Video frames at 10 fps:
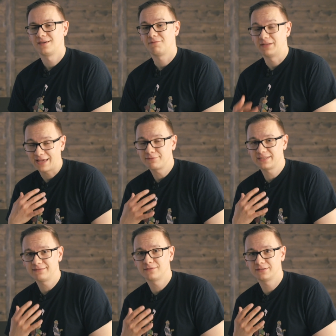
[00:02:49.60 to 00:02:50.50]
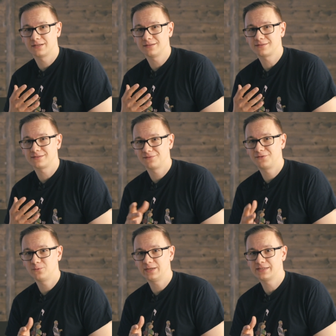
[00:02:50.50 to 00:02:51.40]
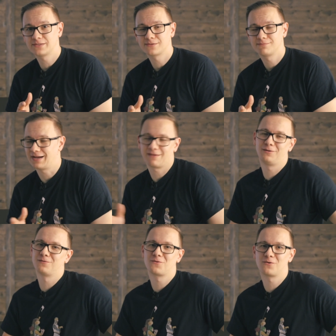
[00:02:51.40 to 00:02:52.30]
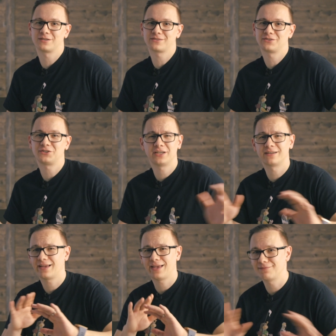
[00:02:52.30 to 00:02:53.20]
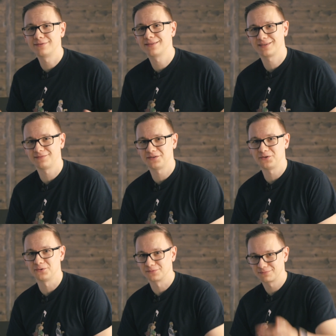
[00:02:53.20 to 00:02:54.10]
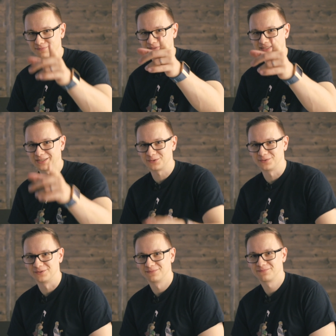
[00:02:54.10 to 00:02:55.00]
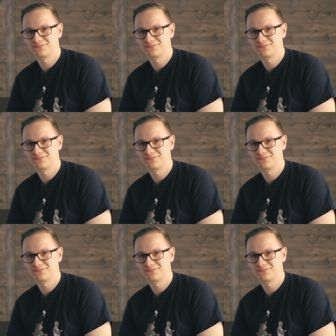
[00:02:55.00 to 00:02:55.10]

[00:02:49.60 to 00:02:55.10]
When I receive the results in a few weeks, I will of course share everything with you. Stay tuned.